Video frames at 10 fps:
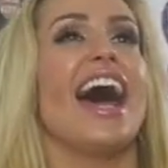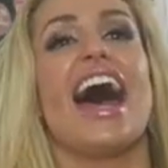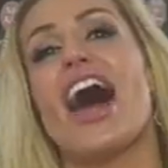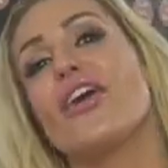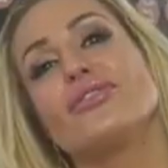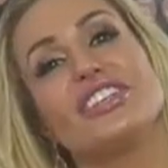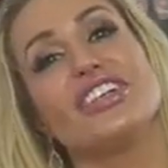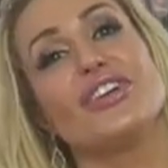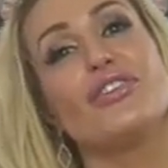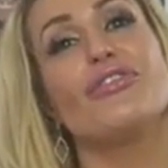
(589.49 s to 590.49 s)
how do
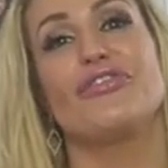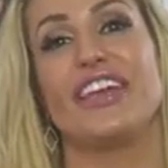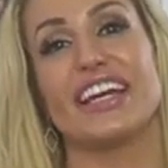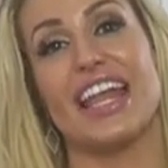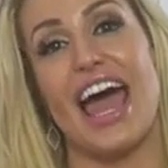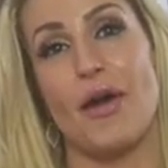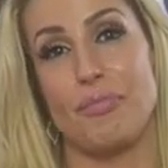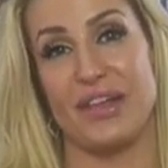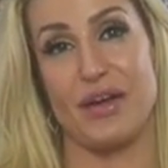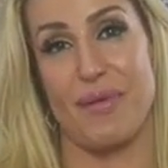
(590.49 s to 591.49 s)
you feel
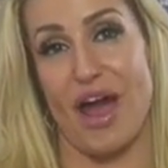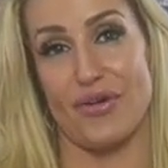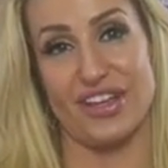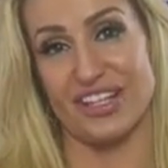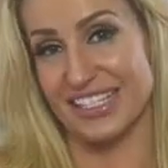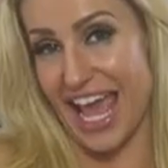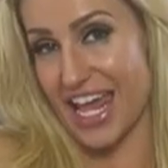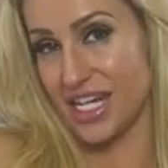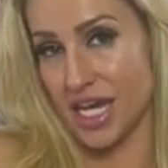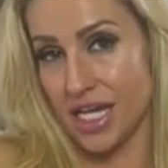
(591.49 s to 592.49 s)
happy about your
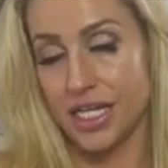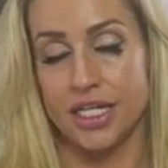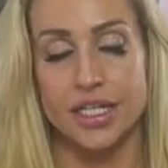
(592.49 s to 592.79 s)
zen?